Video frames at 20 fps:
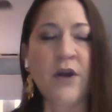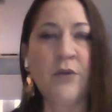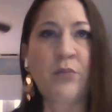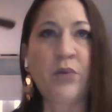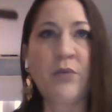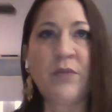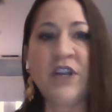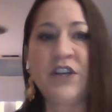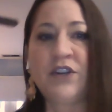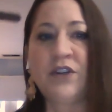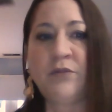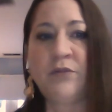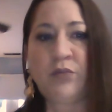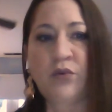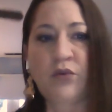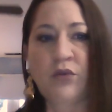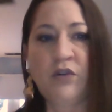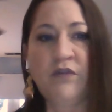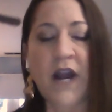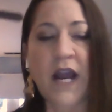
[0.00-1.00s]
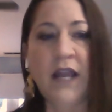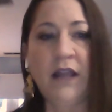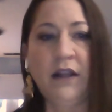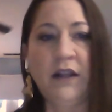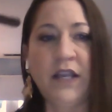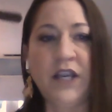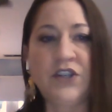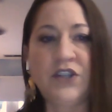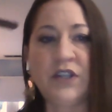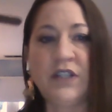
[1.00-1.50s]
Probation and parole
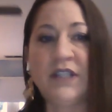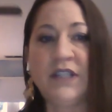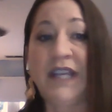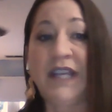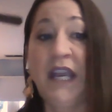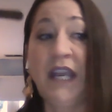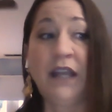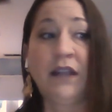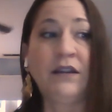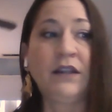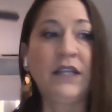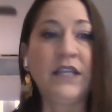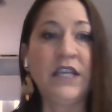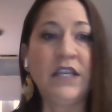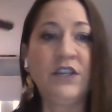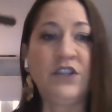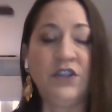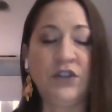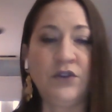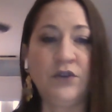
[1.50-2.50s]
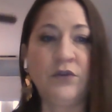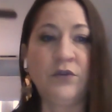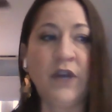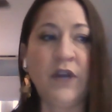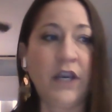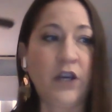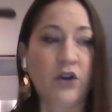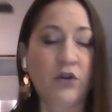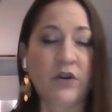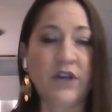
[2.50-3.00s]
violations can lead to
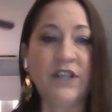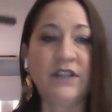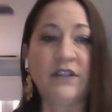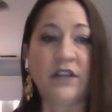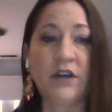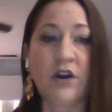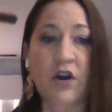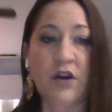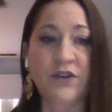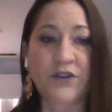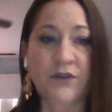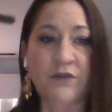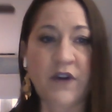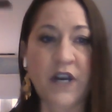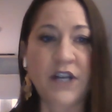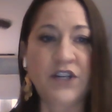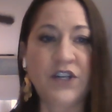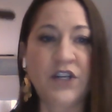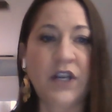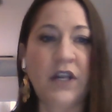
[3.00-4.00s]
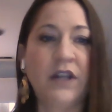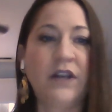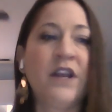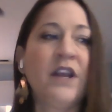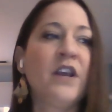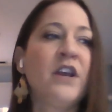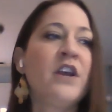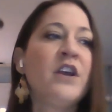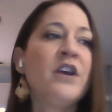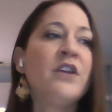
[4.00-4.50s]
increased incarceration.
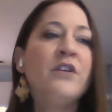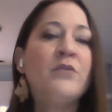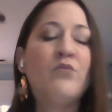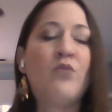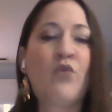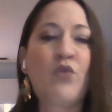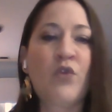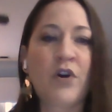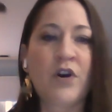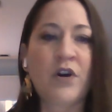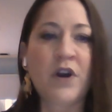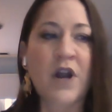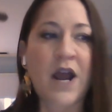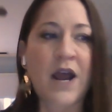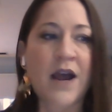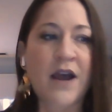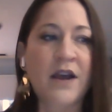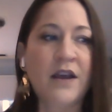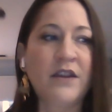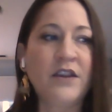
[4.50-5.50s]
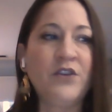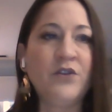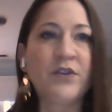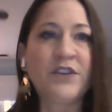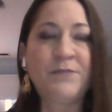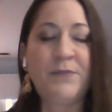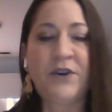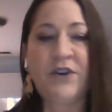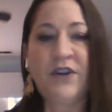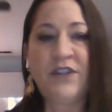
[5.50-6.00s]
The more you
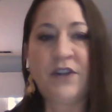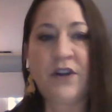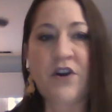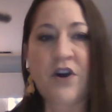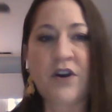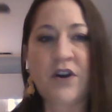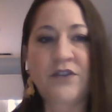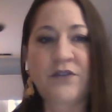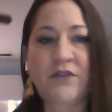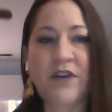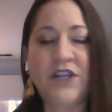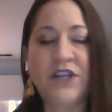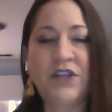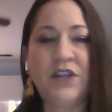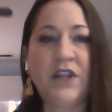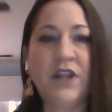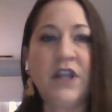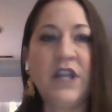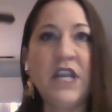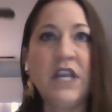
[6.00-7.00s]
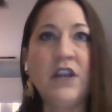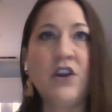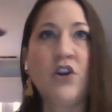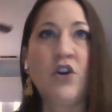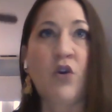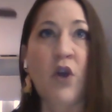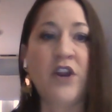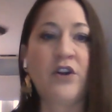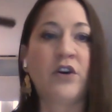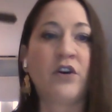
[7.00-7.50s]
experience incarceration, the
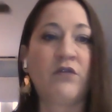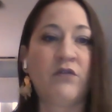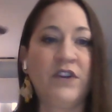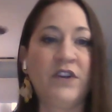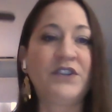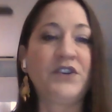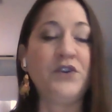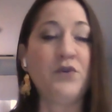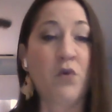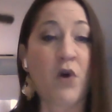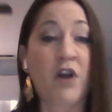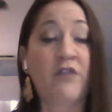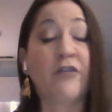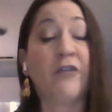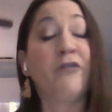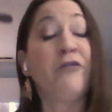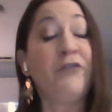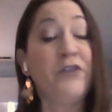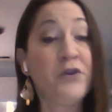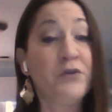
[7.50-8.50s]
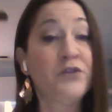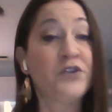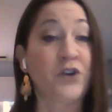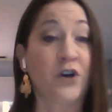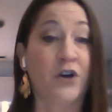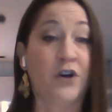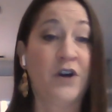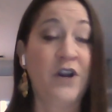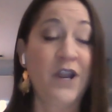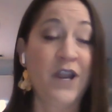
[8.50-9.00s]
greater risk you are for
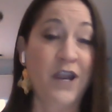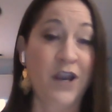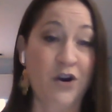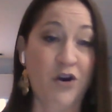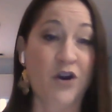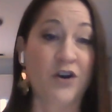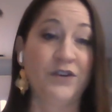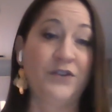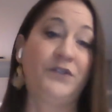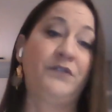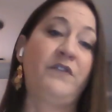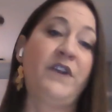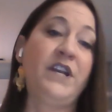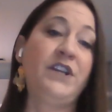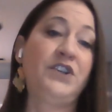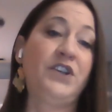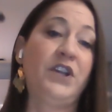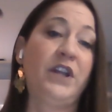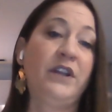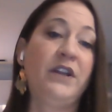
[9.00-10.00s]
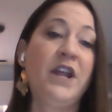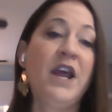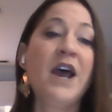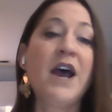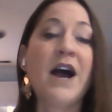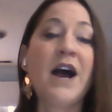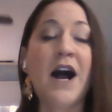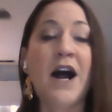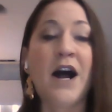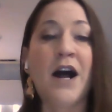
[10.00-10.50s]
future incarceration.
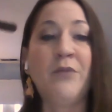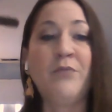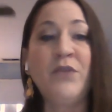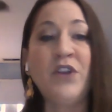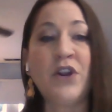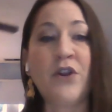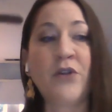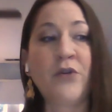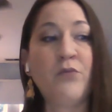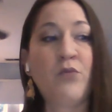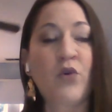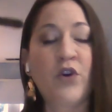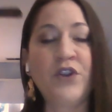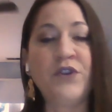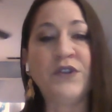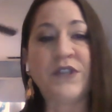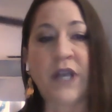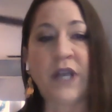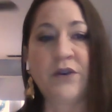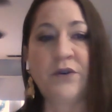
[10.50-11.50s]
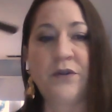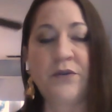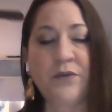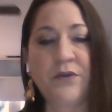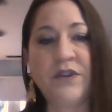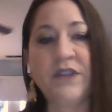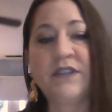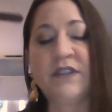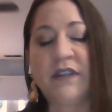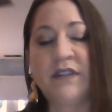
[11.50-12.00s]
The more you cycle
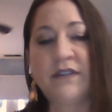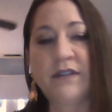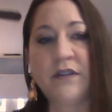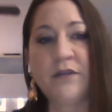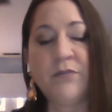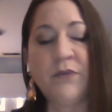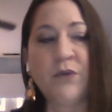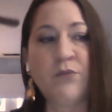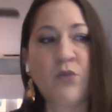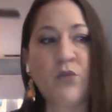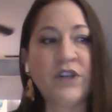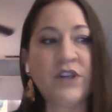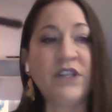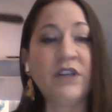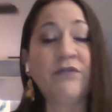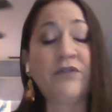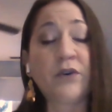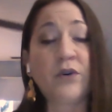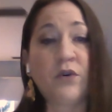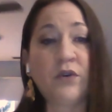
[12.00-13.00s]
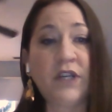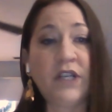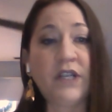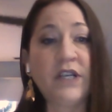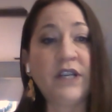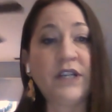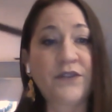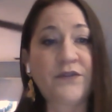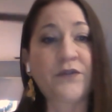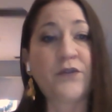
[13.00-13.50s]
through the system, the more difficult it
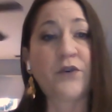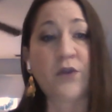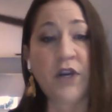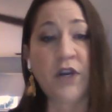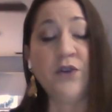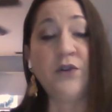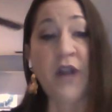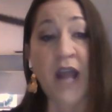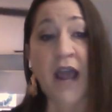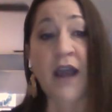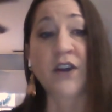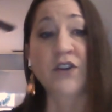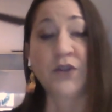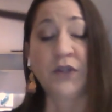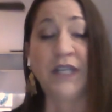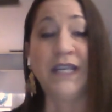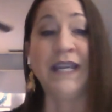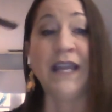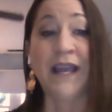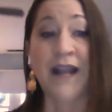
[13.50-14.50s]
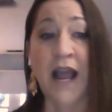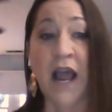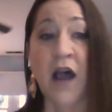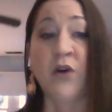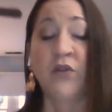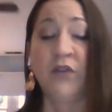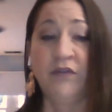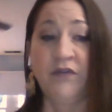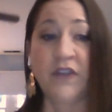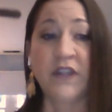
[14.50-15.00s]
is for you to actually get
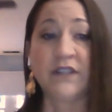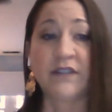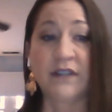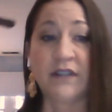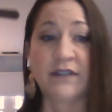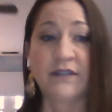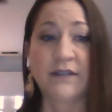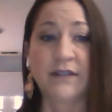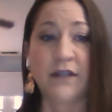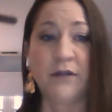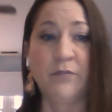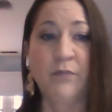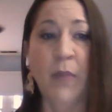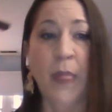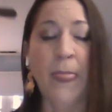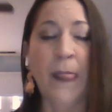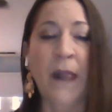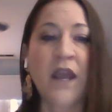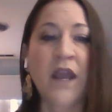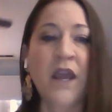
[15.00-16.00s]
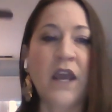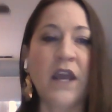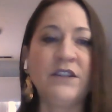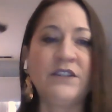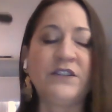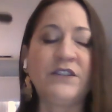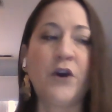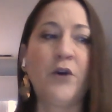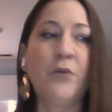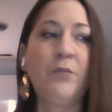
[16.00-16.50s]
out of the system.
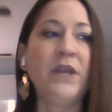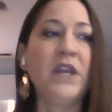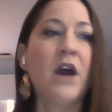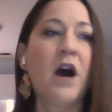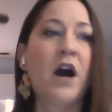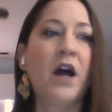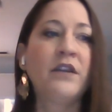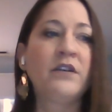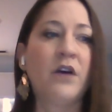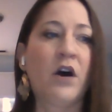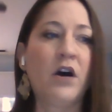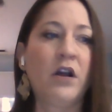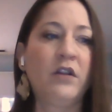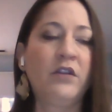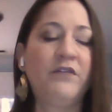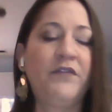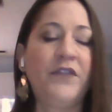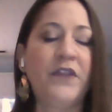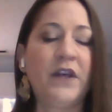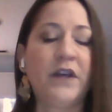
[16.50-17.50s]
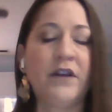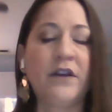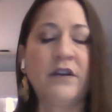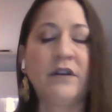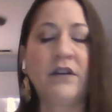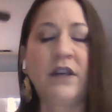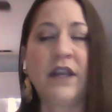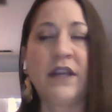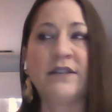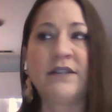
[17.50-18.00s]
And so beyond all of
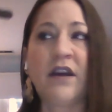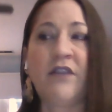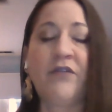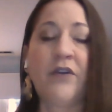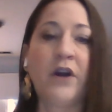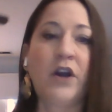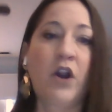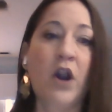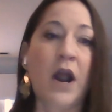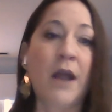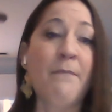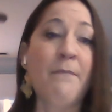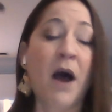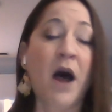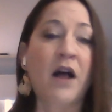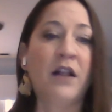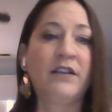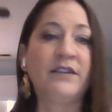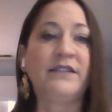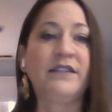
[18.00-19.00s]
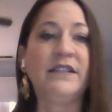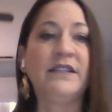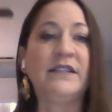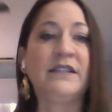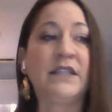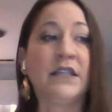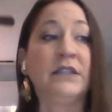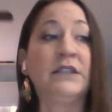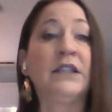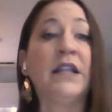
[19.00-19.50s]
the get tough on crime policies
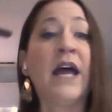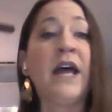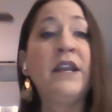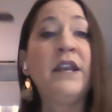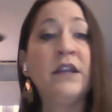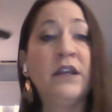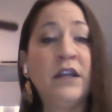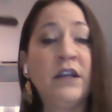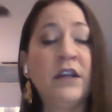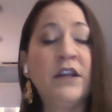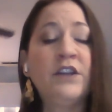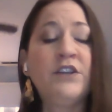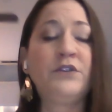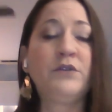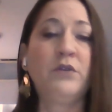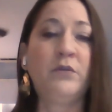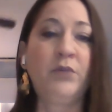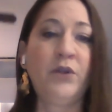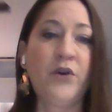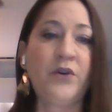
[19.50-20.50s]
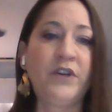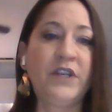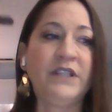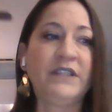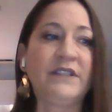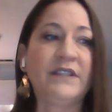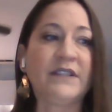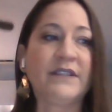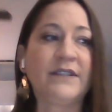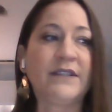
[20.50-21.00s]
that led to a bloated
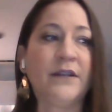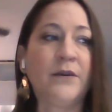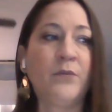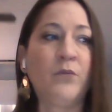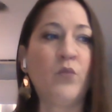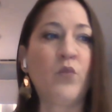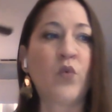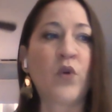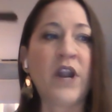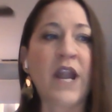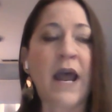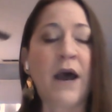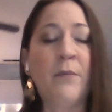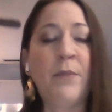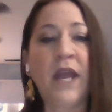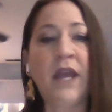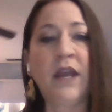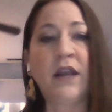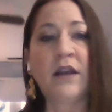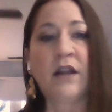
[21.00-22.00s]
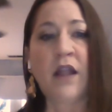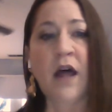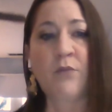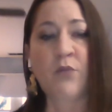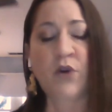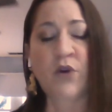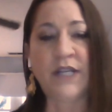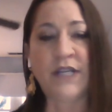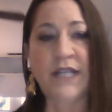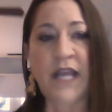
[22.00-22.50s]
system, we're now paying a lot
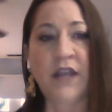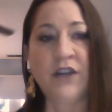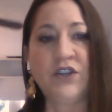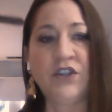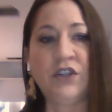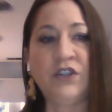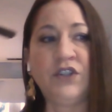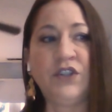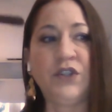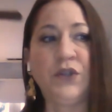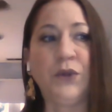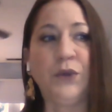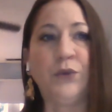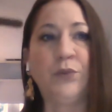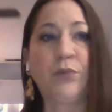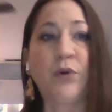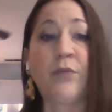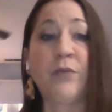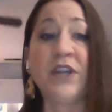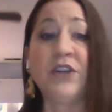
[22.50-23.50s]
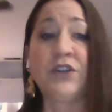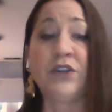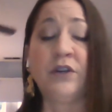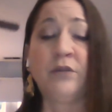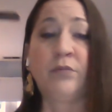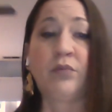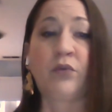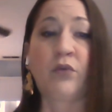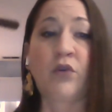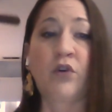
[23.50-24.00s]
more attention to probation
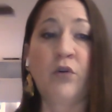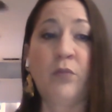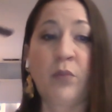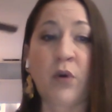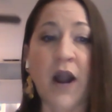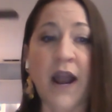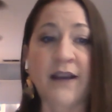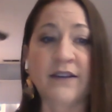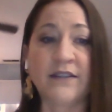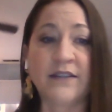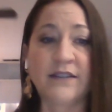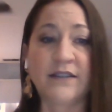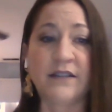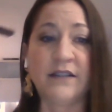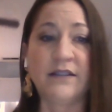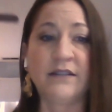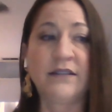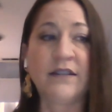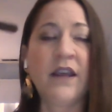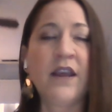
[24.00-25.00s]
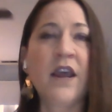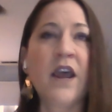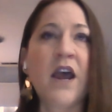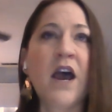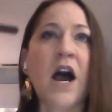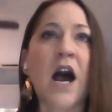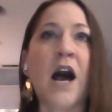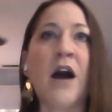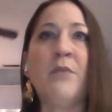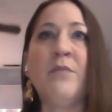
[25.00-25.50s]
and parole practices,
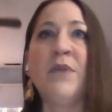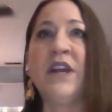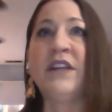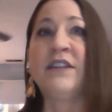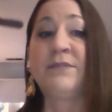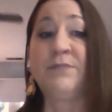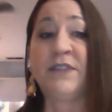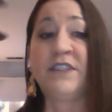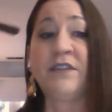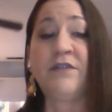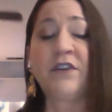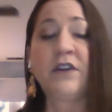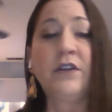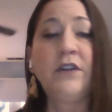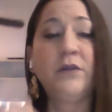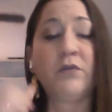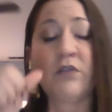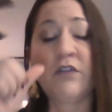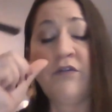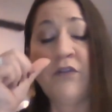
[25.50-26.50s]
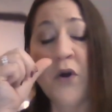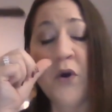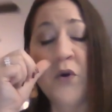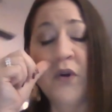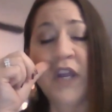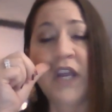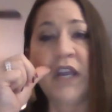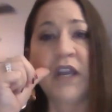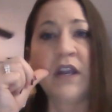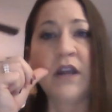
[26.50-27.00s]
and specifically
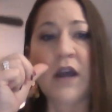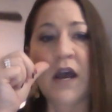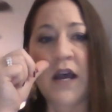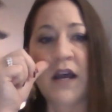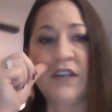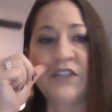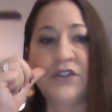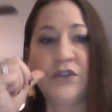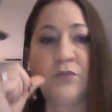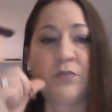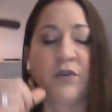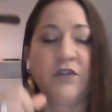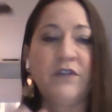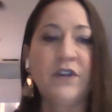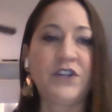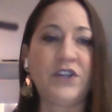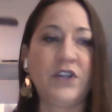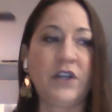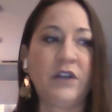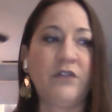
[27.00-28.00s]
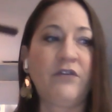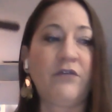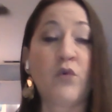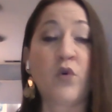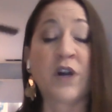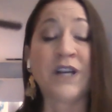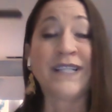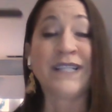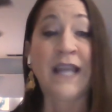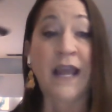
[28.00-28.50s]
revoking supervision
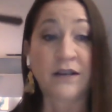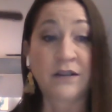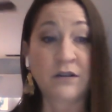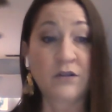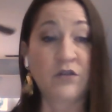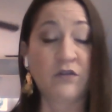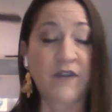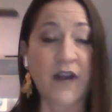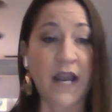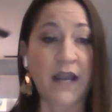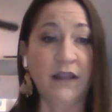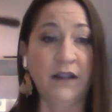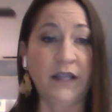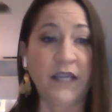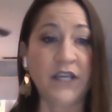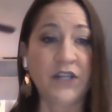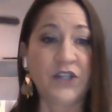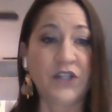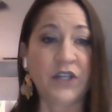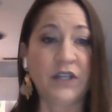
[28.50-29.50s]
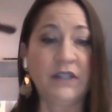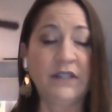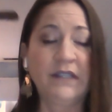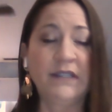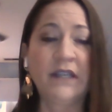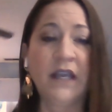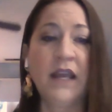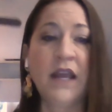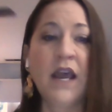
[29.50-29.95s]
for technical violations,